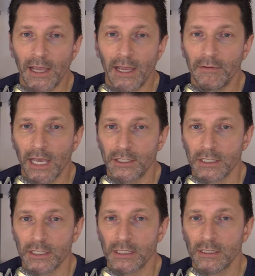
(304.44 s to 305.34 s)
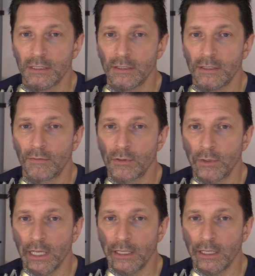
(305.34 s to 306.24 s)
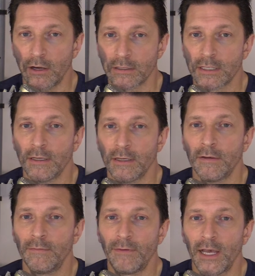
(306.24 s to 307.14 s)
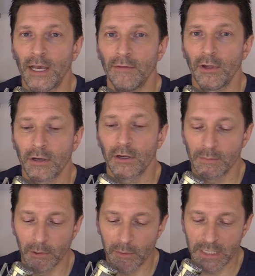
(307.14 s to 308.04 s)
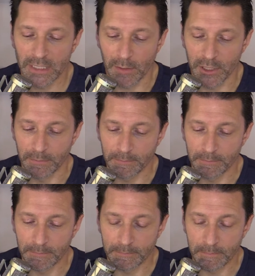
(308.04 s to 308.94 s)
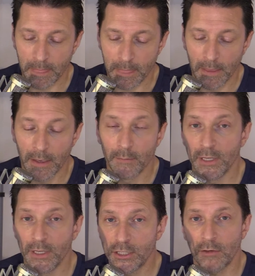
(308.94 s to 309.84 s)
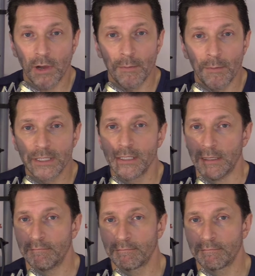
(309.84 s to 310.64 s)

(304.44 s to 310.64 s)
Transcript: catches for twenty-eight yards, five yards per reception. Bijan Robinson.